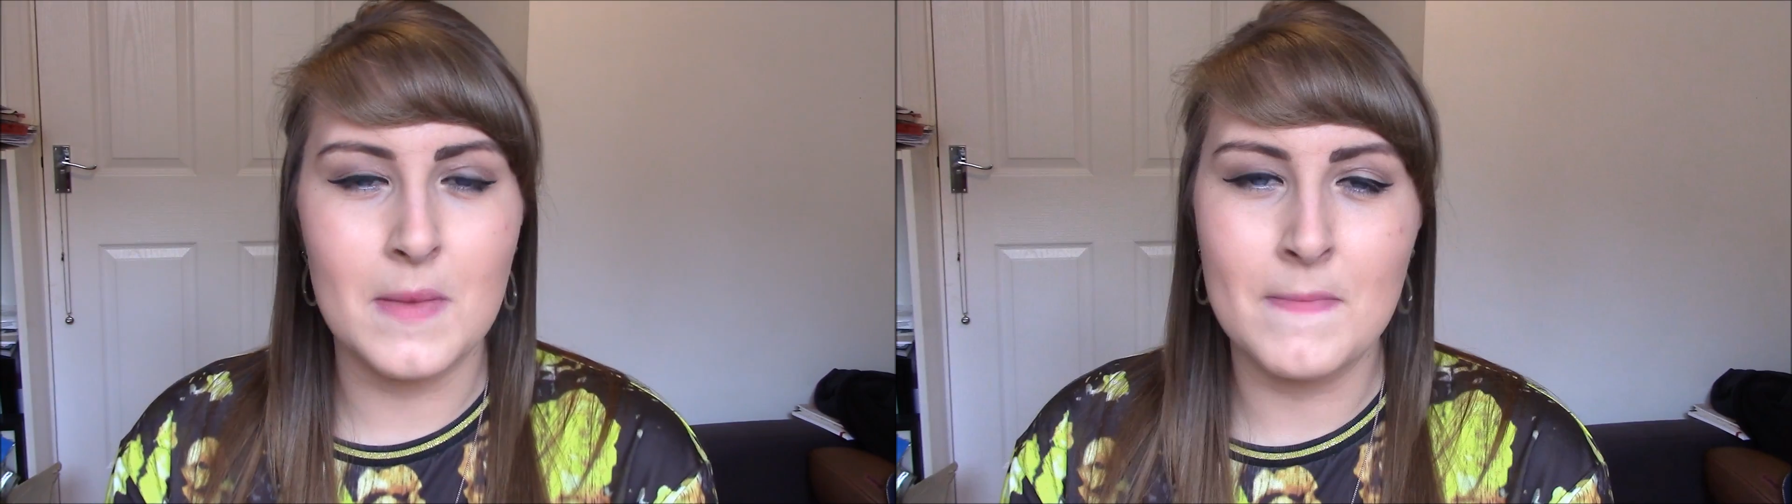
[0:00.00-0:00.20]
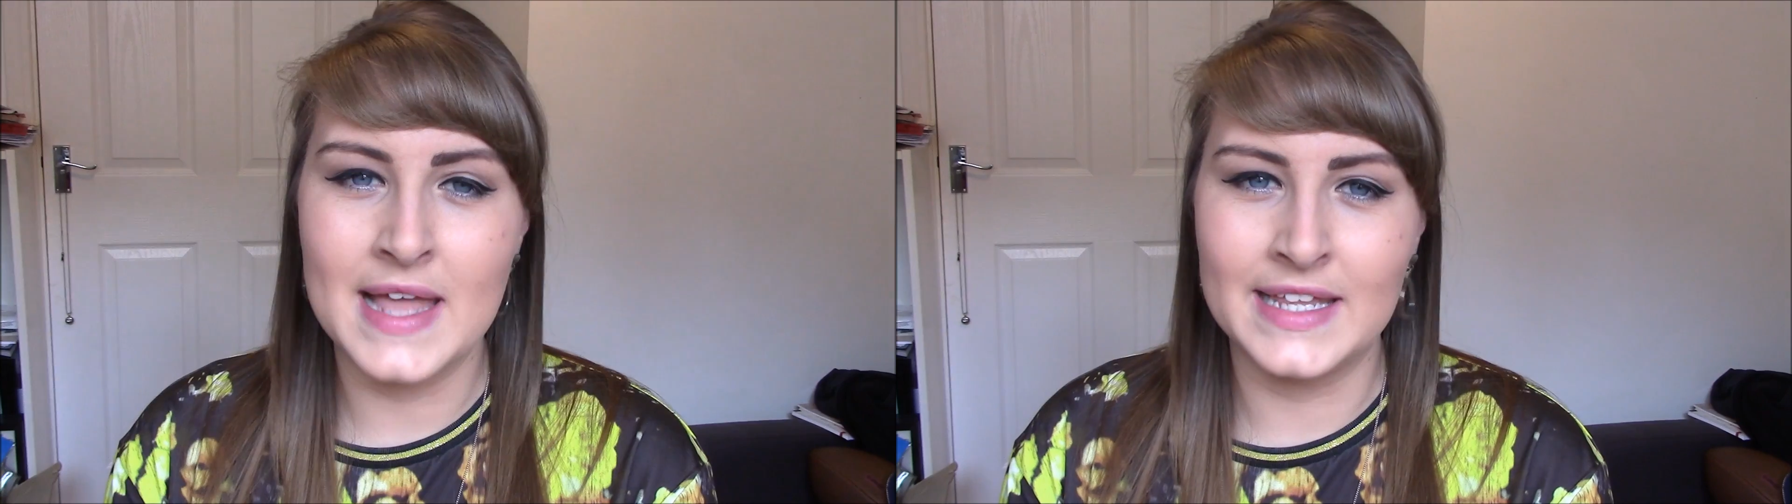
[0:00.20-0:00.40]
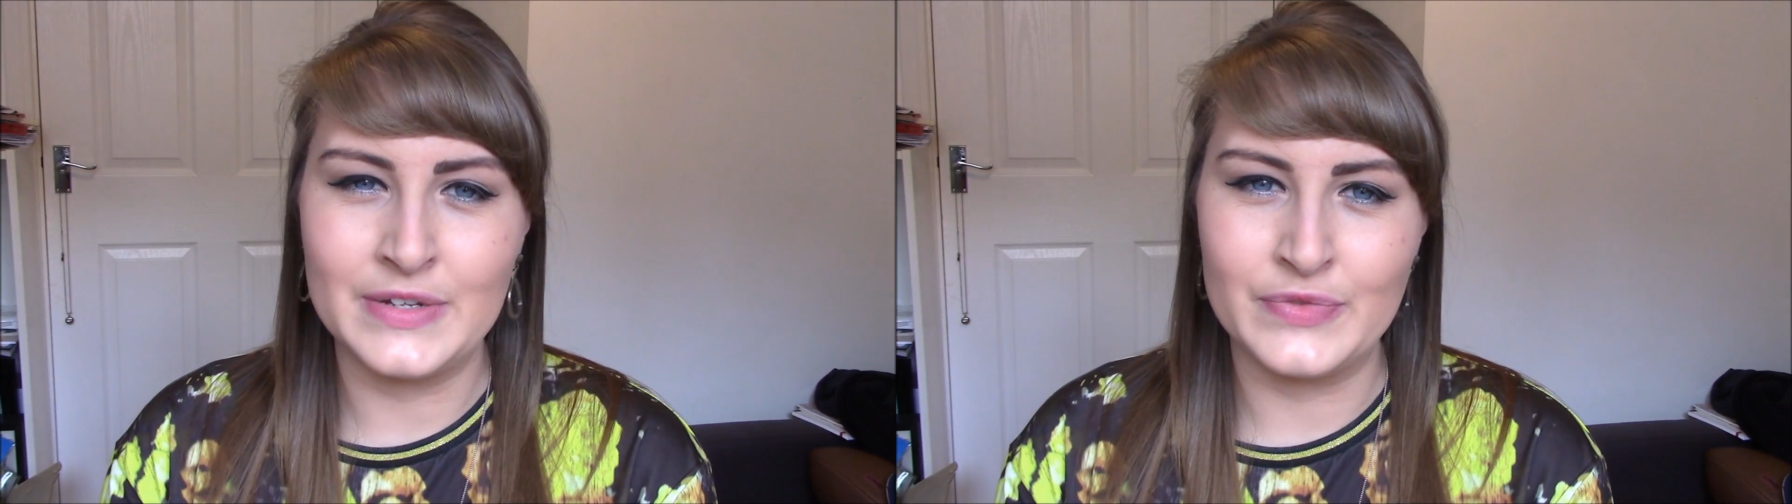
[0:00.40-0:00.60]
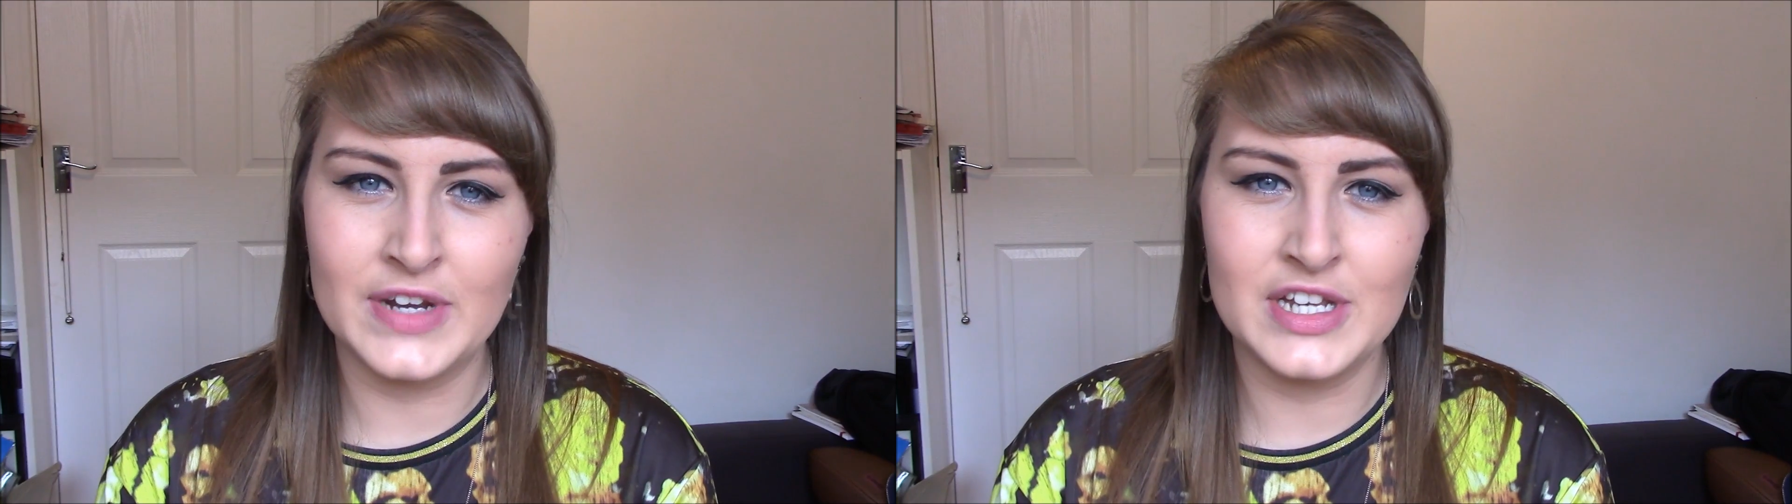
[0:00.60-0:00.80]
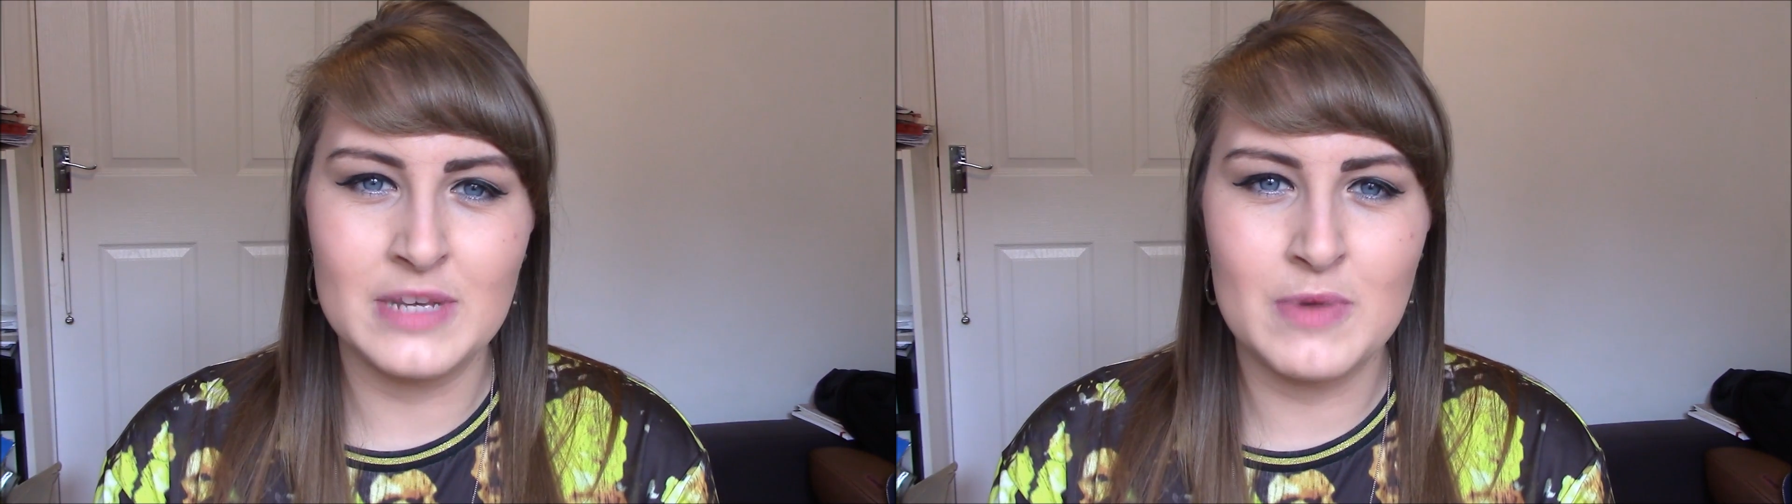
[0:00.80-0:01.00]
My Little
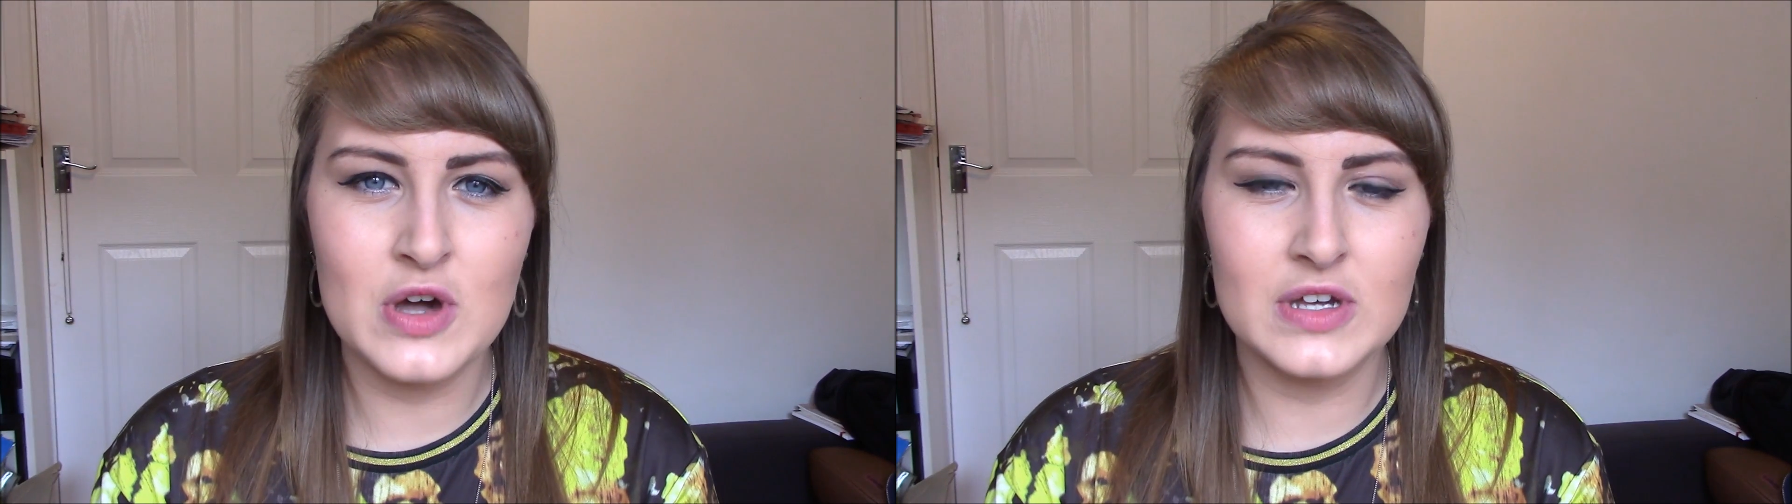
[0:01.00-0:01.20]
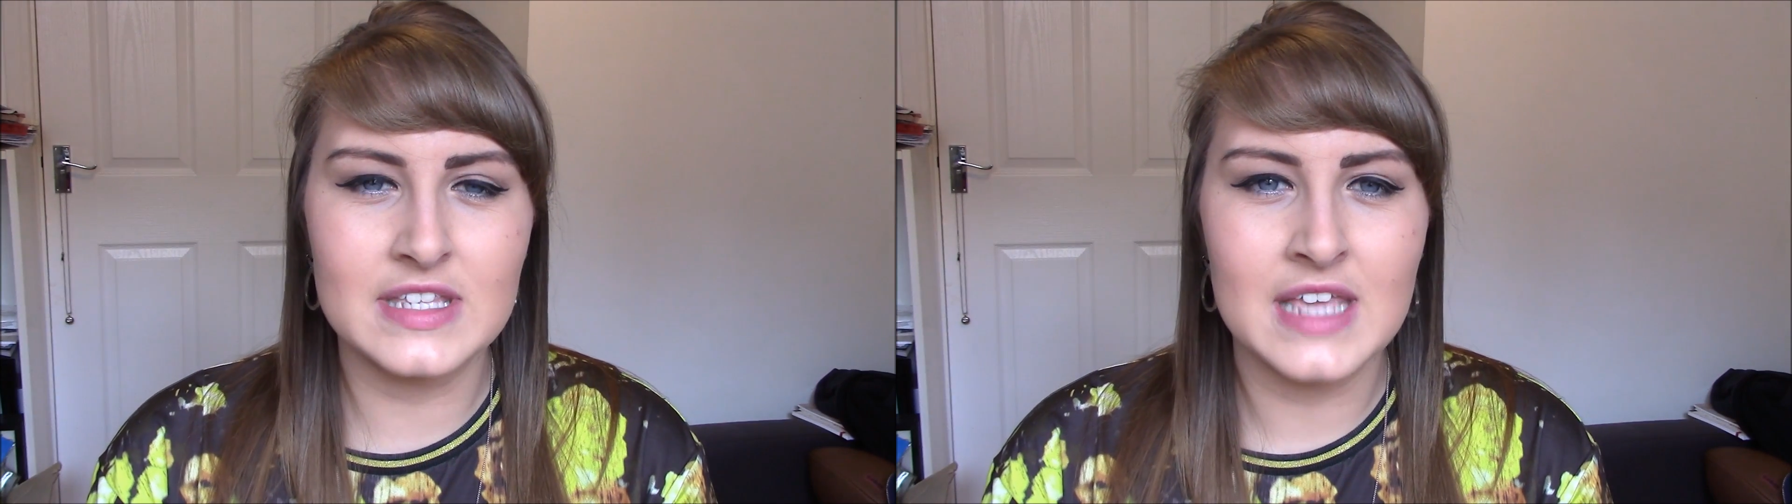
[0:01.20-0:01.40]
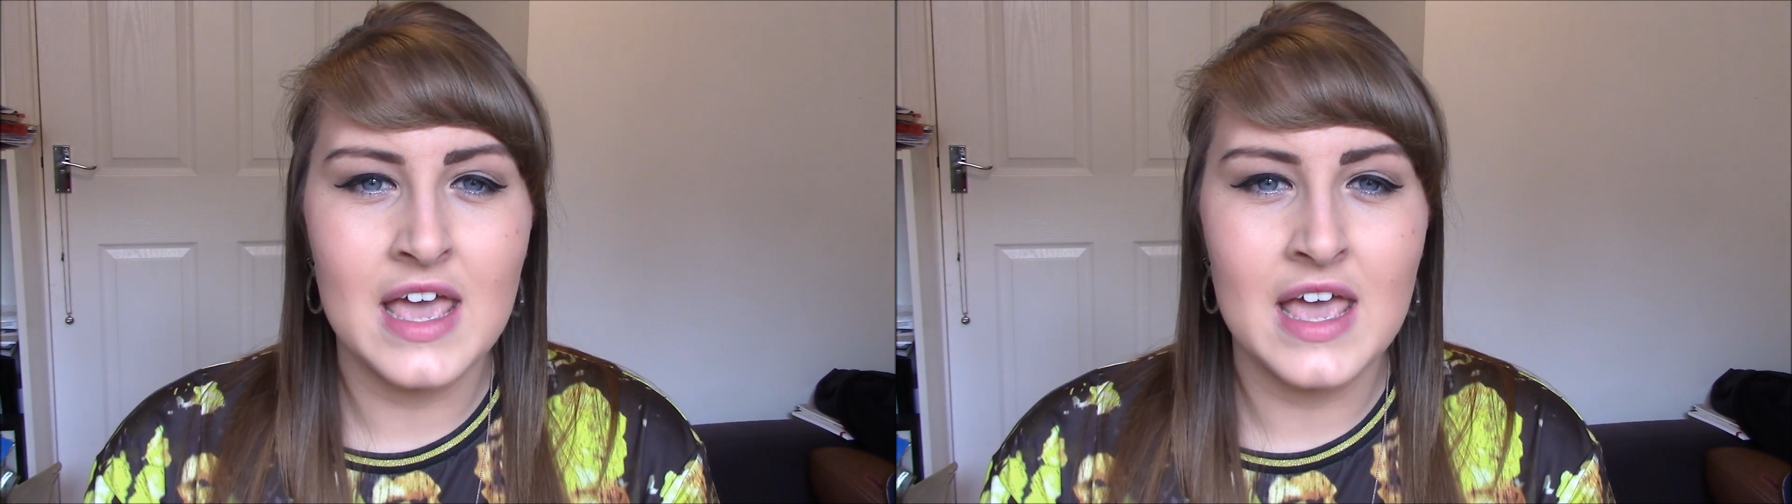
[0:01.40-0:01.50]
Frenchie box.